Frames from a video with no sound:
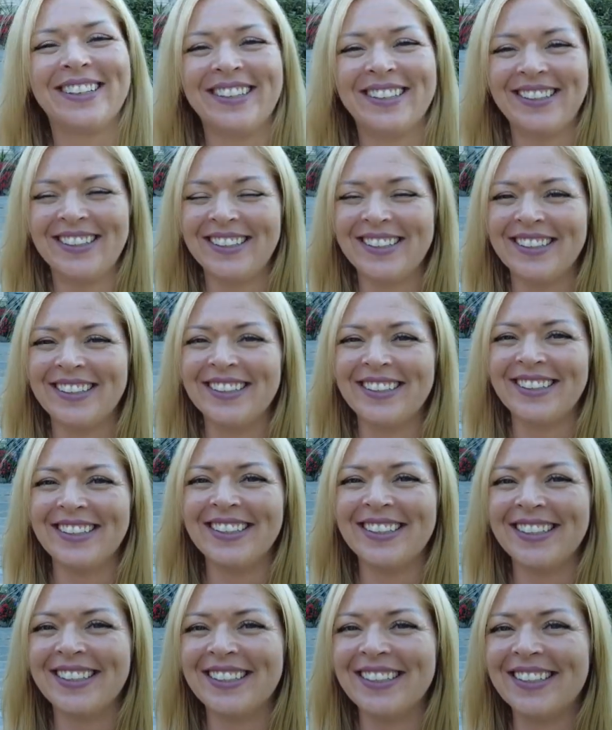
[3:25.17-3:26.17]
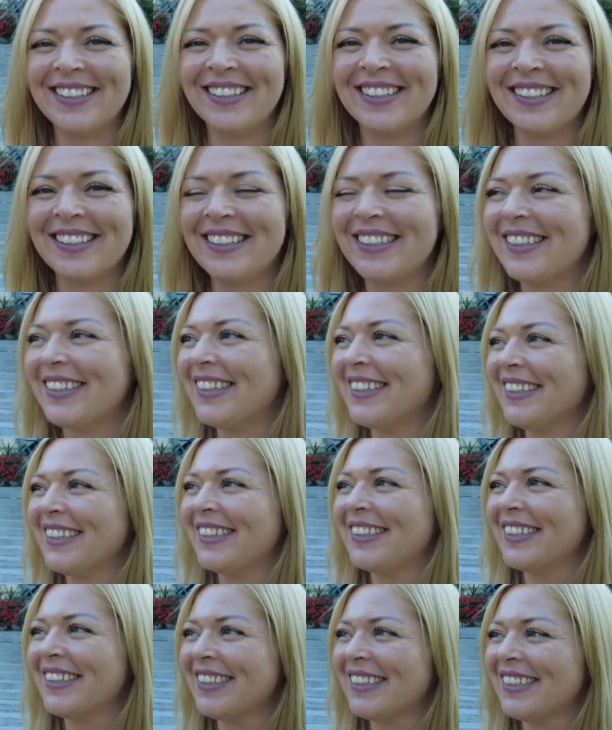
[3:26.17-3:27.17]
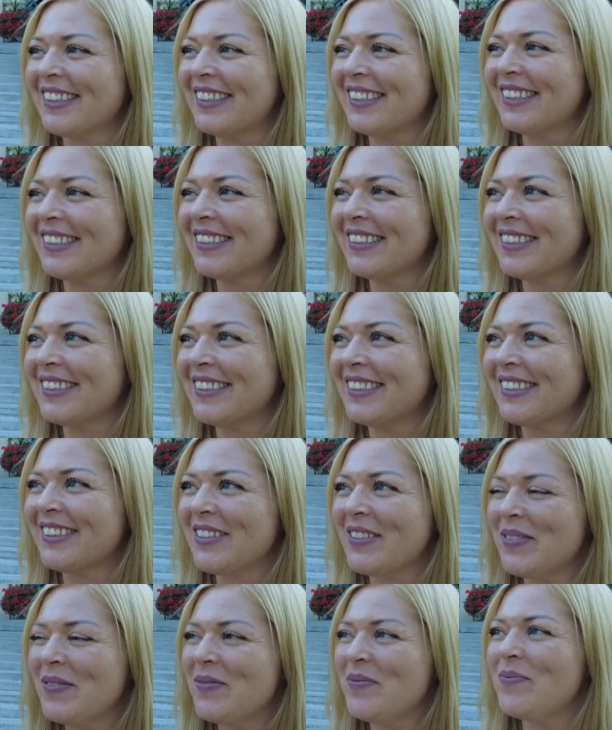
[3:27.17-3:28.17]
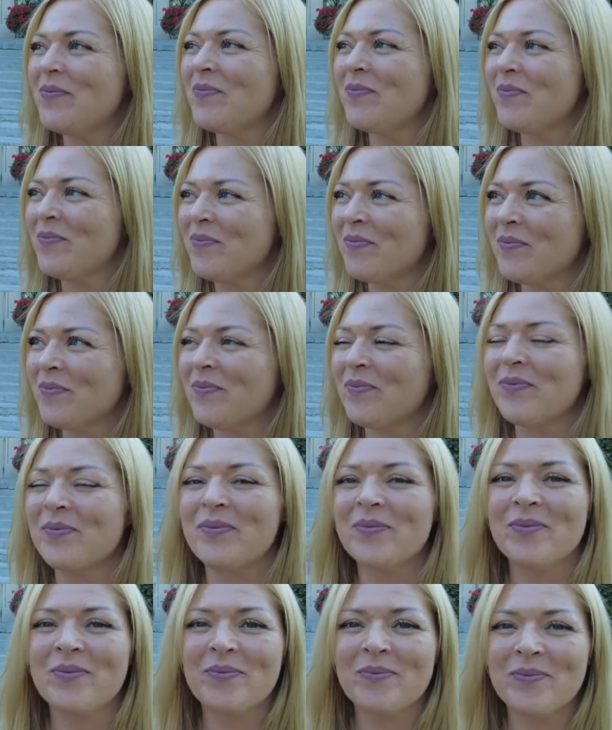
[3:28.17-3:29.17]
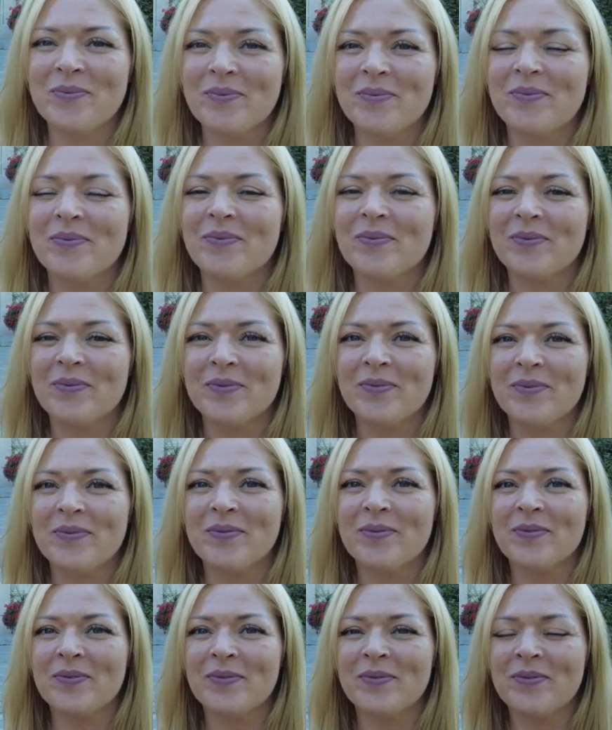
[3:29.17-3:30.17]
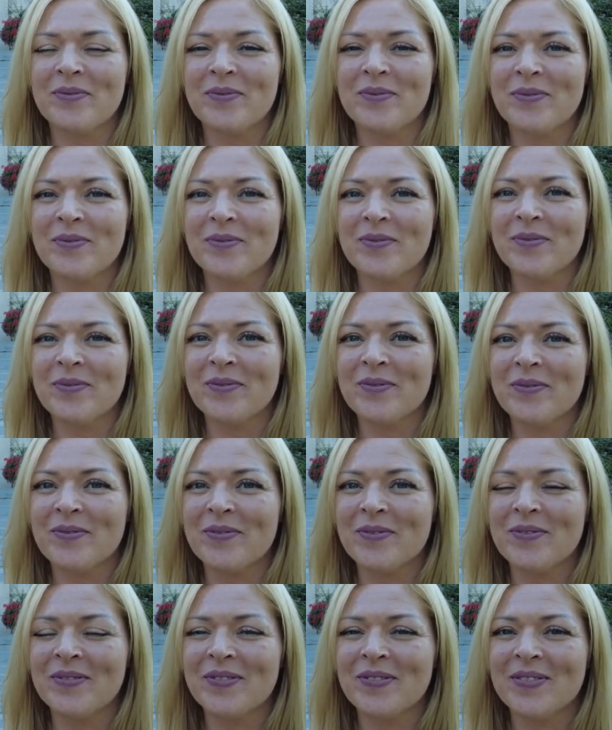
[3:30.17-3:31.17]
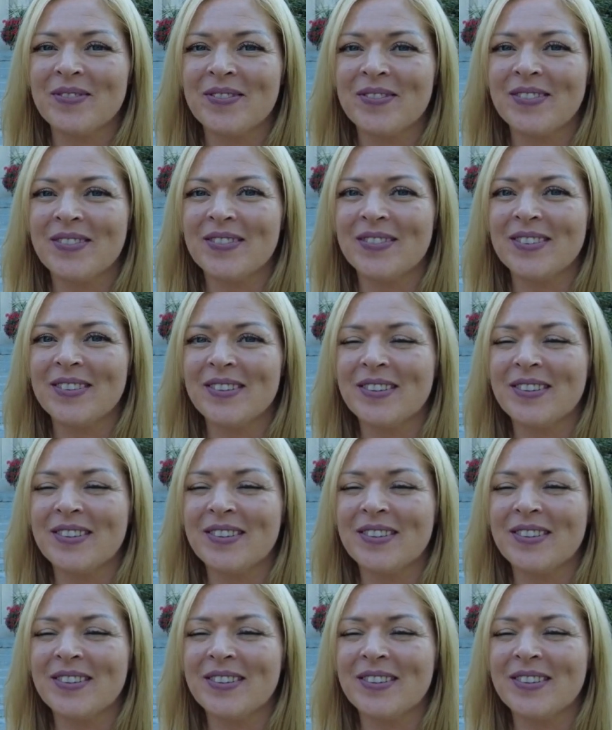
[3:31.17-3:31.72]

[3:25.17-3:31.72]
(not speaking)